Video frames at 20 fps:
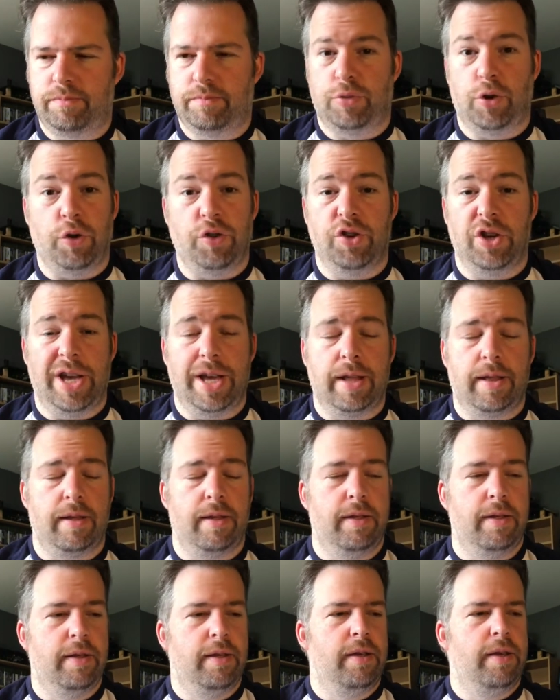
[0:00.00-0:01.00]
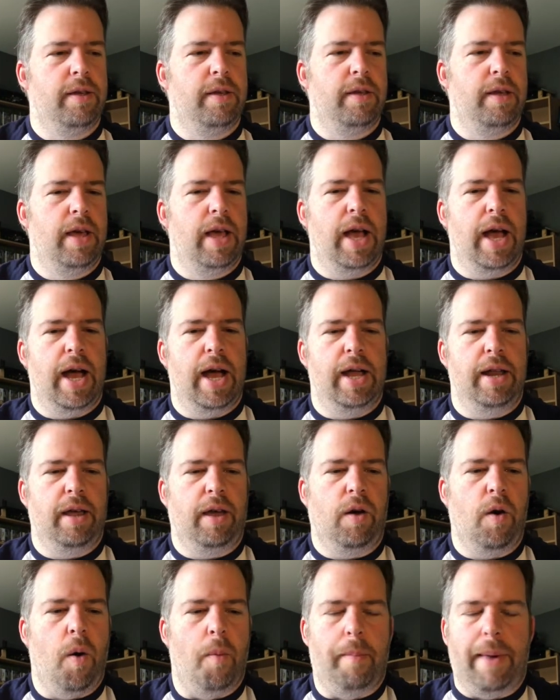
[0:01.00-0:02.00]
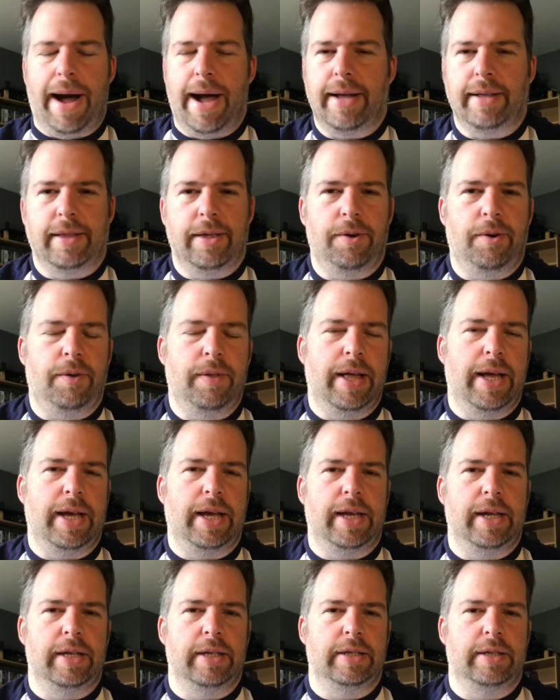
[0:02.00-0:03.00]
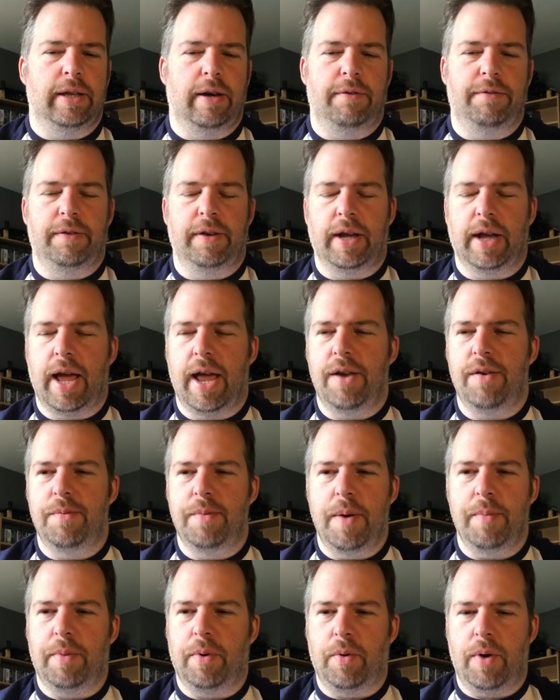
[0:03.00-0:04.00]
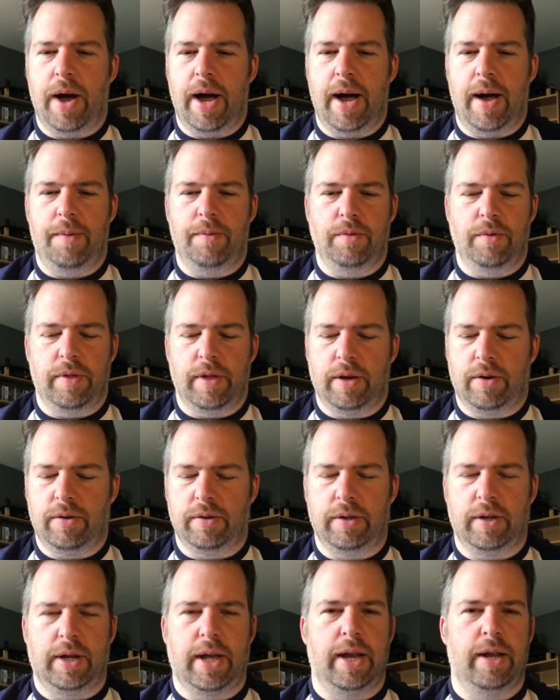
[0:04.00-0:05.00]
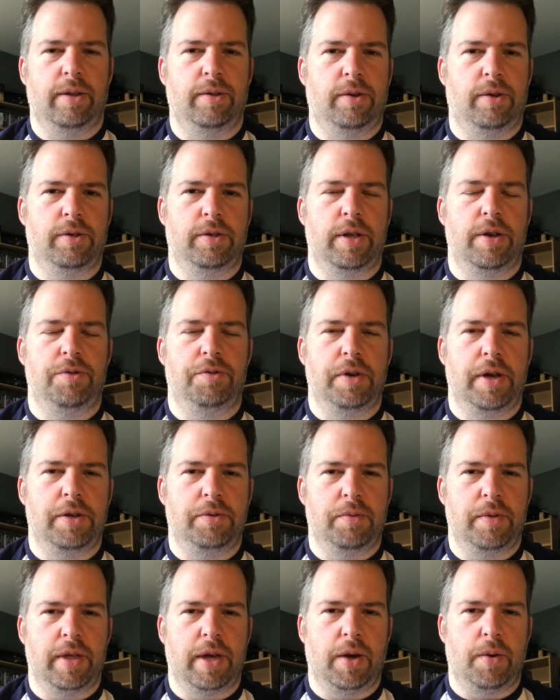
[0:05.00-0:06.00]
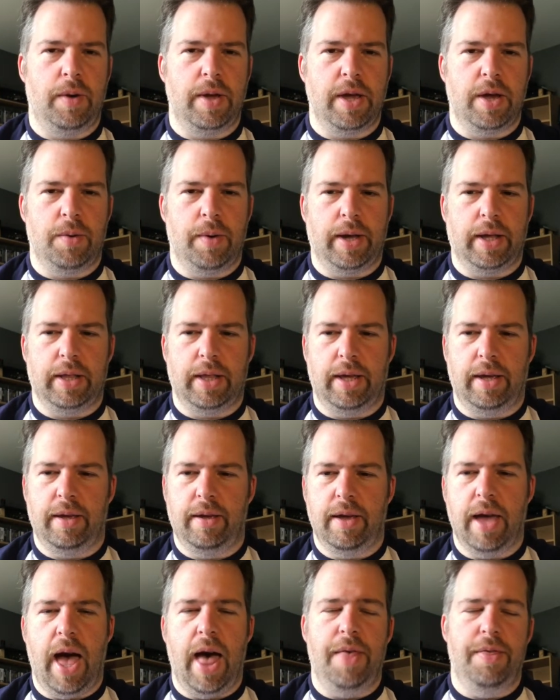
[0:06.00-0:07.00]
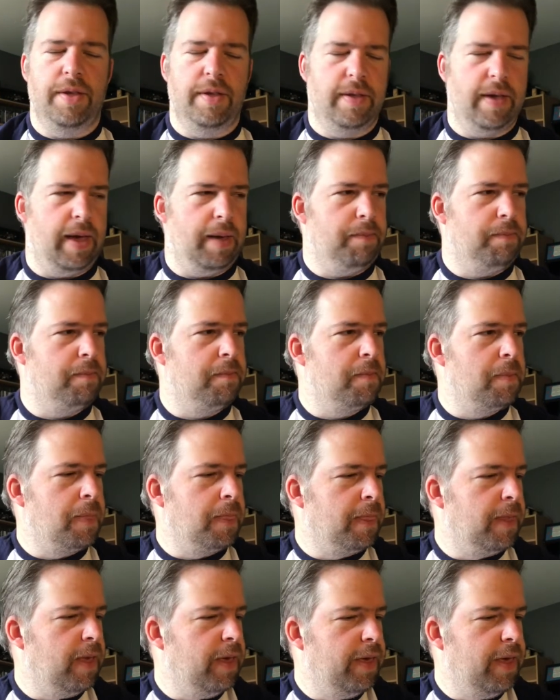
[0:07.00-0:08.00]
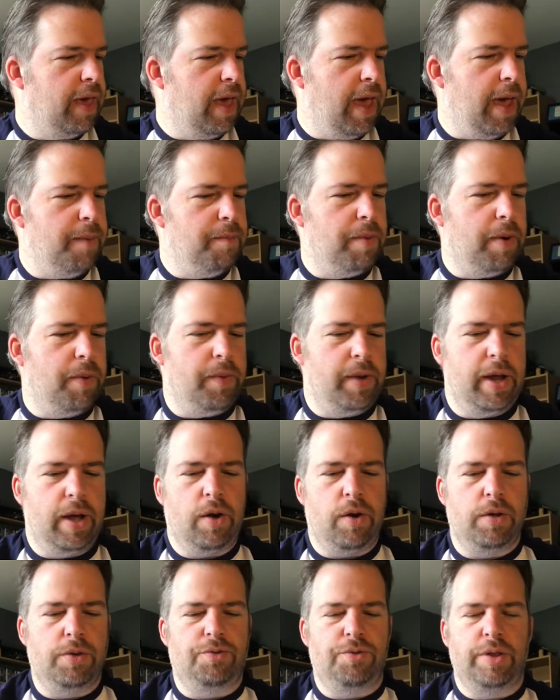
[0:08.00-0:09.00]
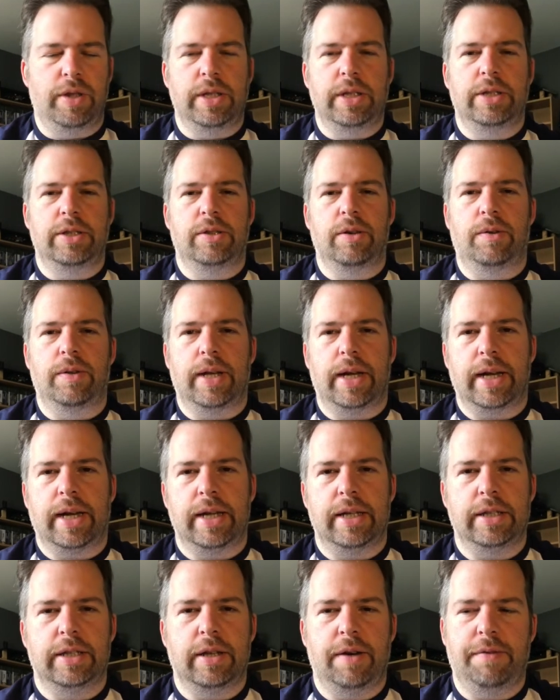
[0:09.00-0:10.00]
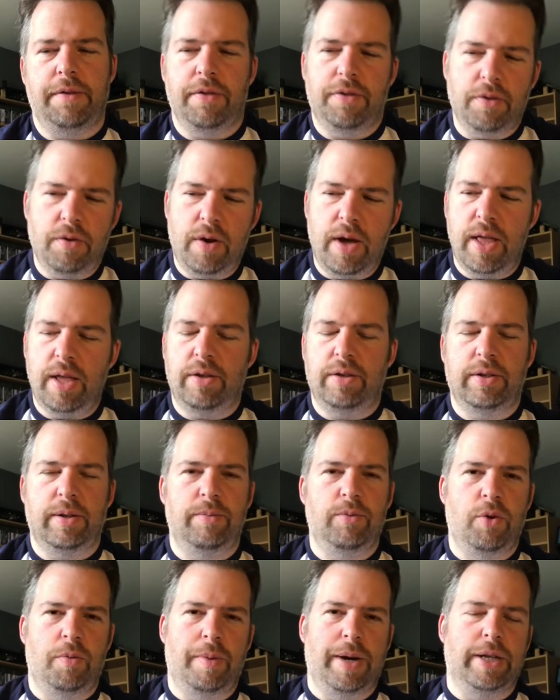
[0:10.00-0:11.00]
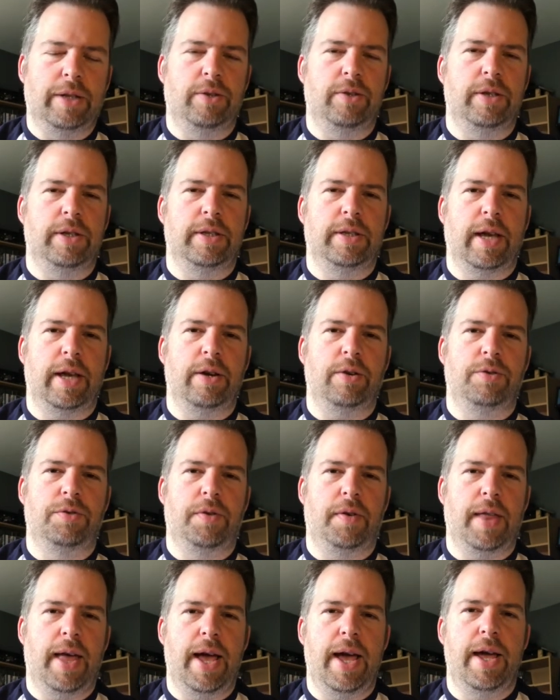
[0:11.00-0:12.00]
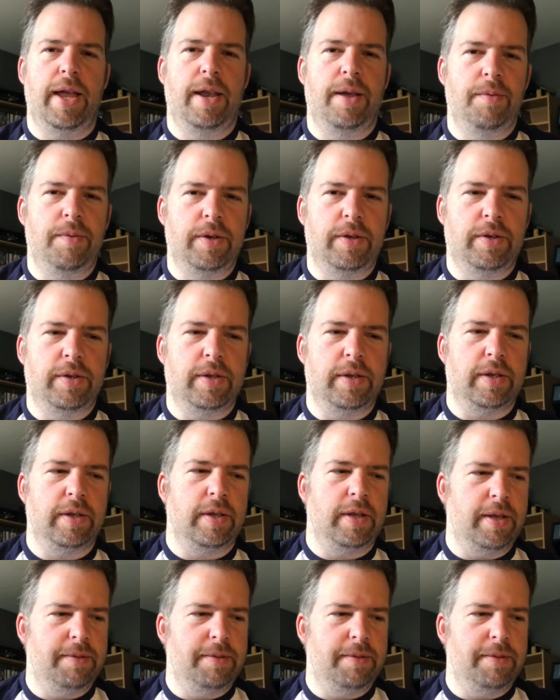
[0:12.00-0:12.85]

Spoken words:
project, and it got backed and all that kind of stuff, and I can't remember what happened with it because I kind of lost interest with it quite quickly at the time. But when it got released and all that kind of stuff, I thought, oh, there's some no bad looking titles for that, and it was